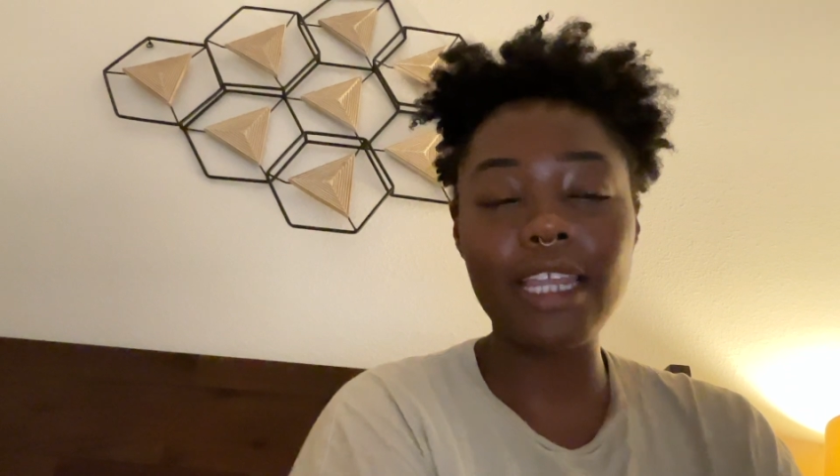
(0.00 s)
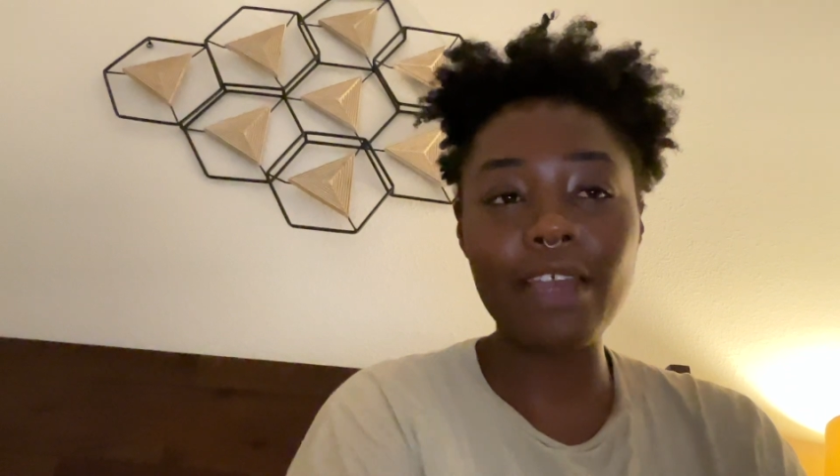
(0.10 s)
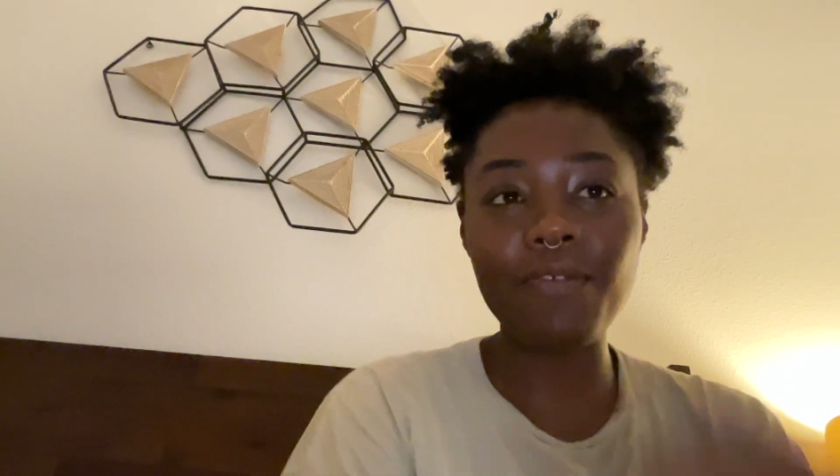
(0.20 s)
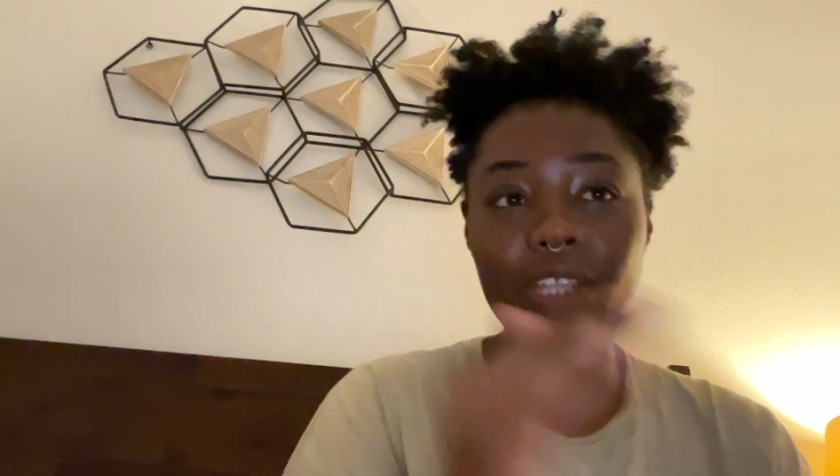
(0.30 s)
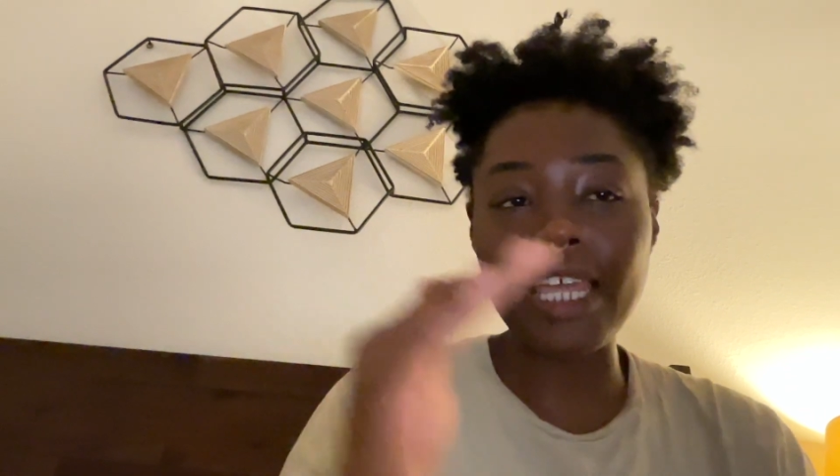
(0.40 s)
And I
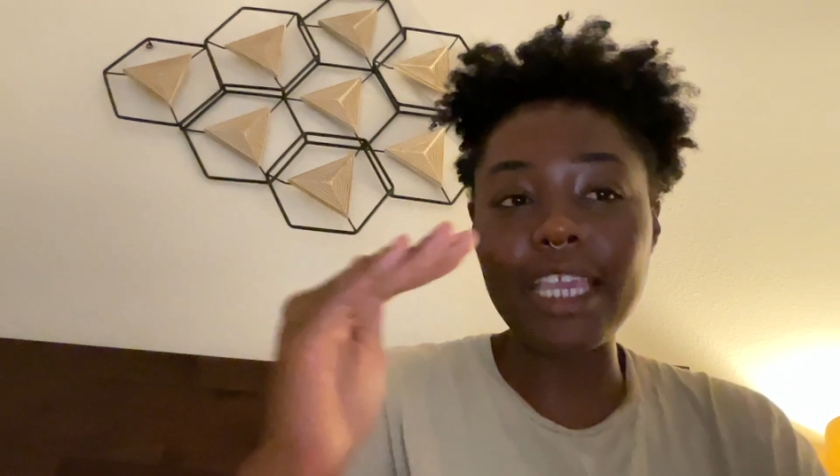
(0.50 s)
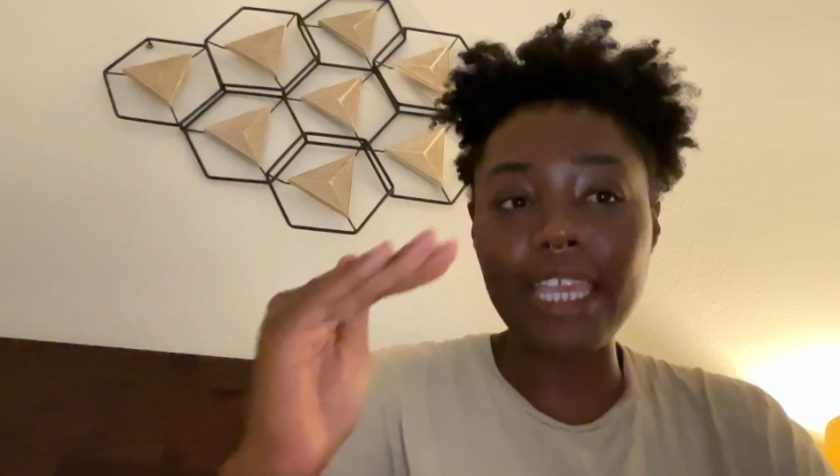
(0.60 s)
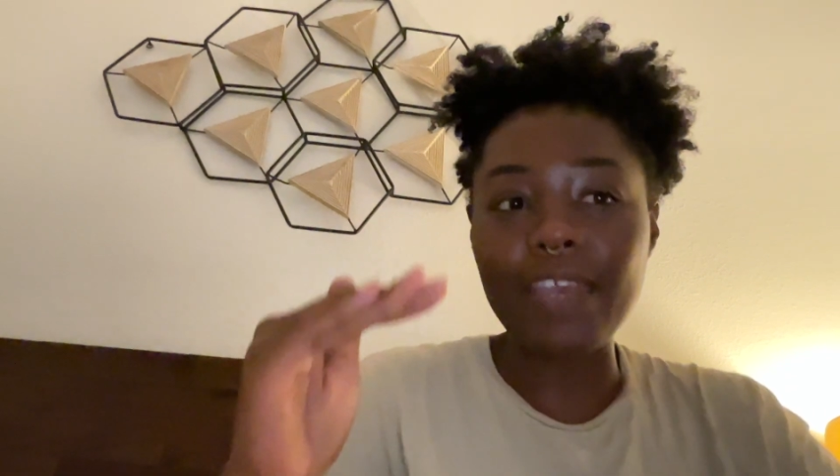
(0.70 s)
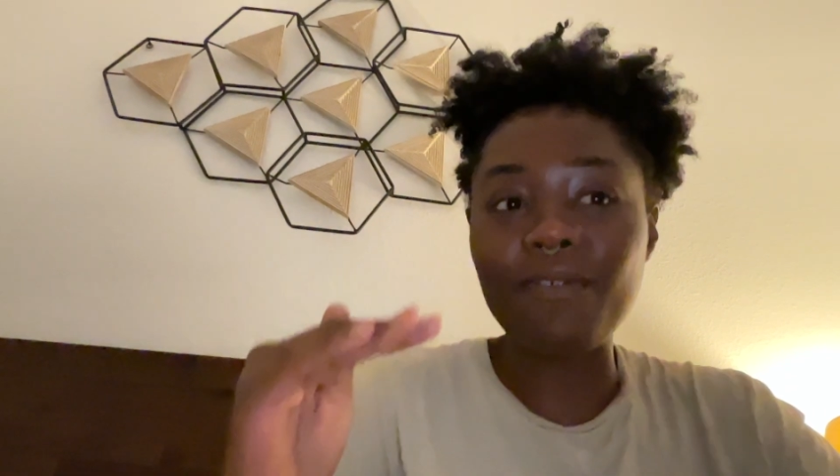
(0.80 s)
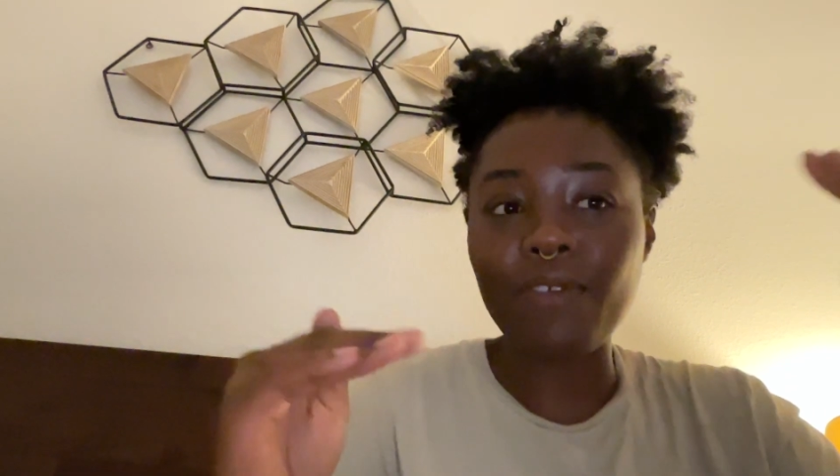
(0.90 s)
feel like
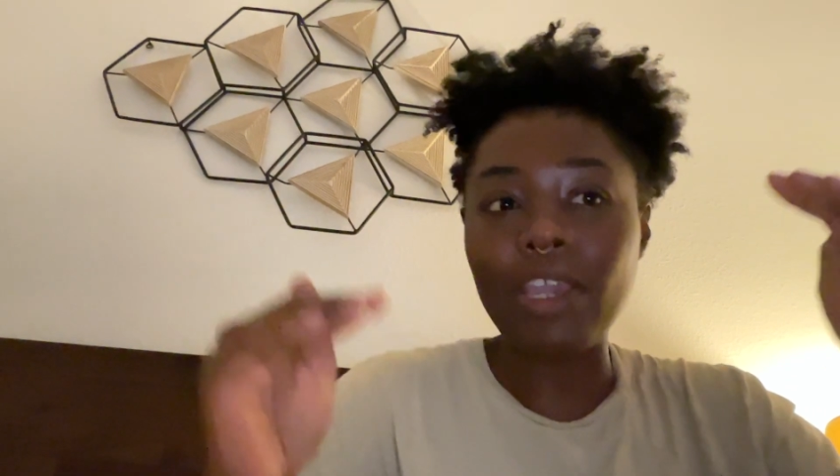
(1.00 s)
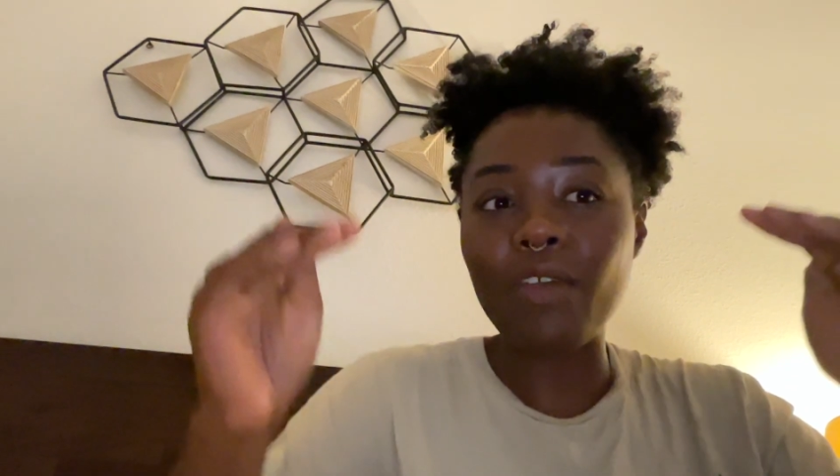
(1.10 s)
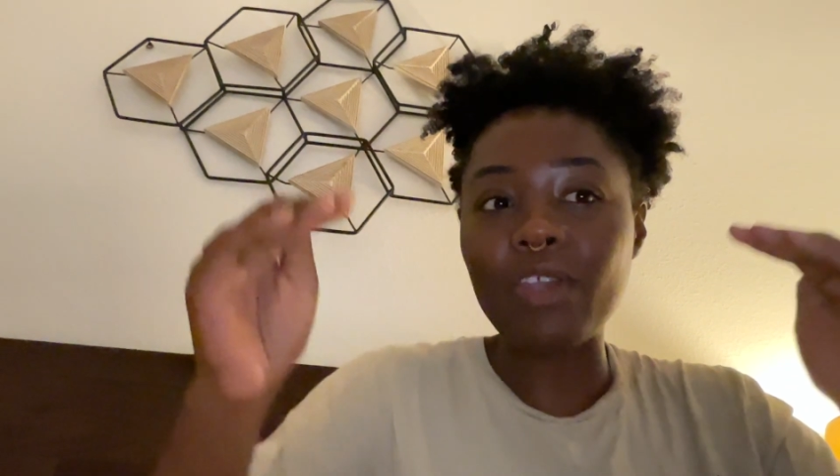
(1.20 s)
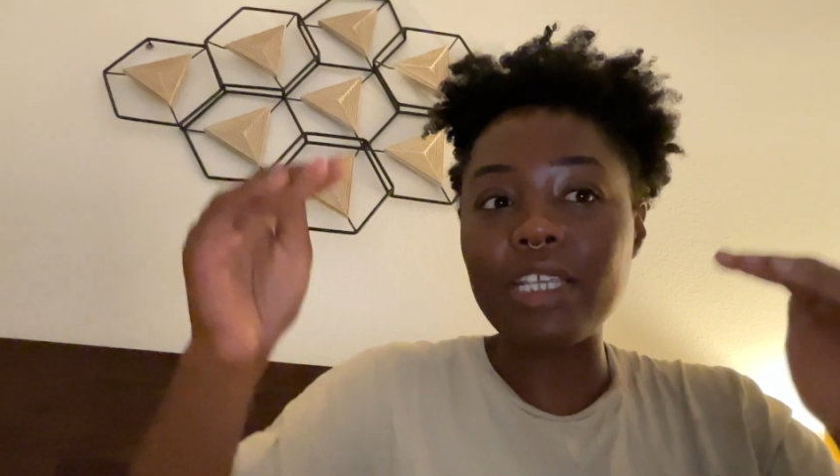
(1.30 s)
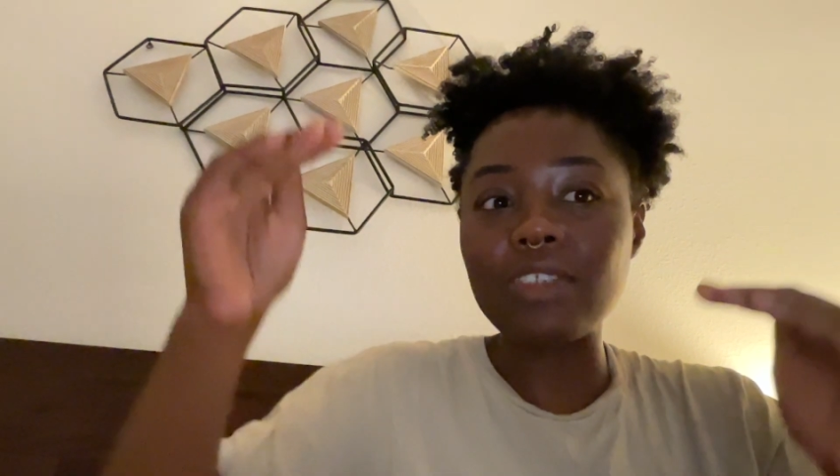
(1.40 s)
it
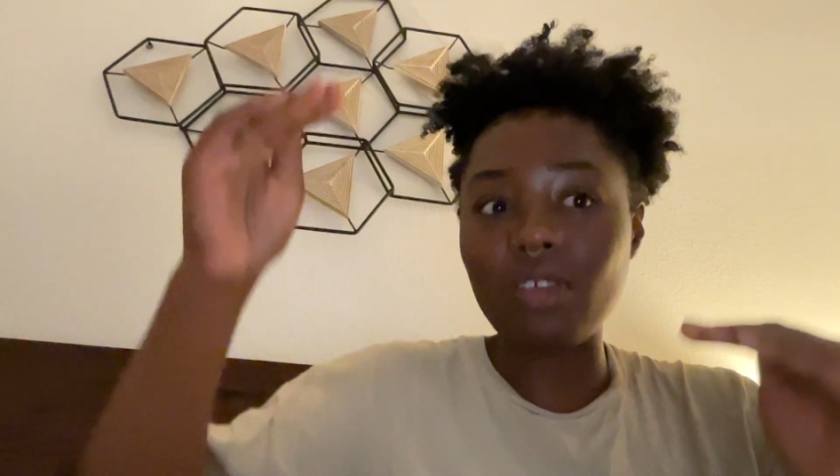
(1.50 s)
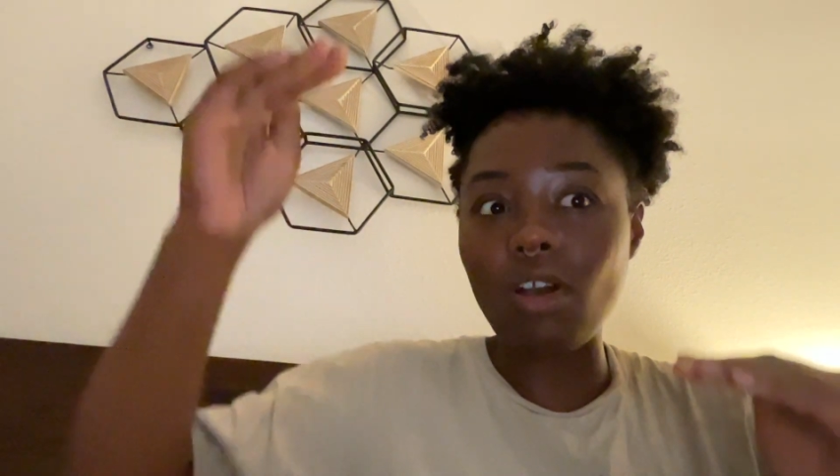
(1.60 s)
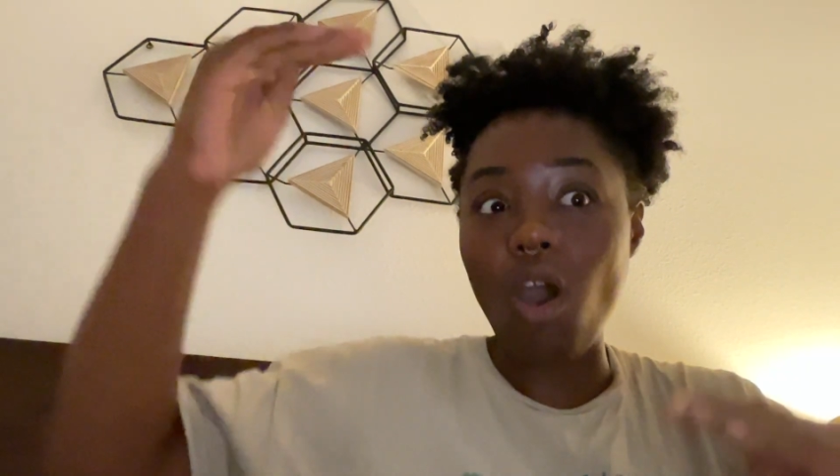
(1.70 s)
varies